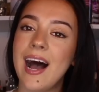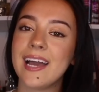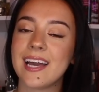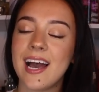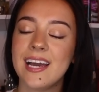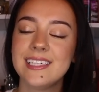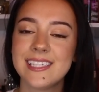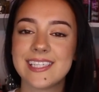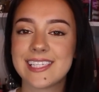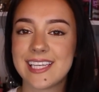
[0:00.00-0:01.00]
Hi
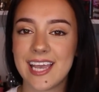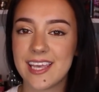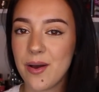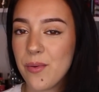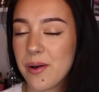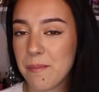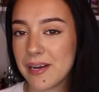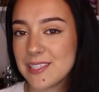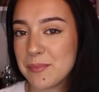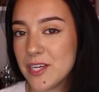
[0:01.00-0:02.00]
guys, it's Ksenja. Welcome
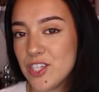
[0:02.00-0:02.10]
back to my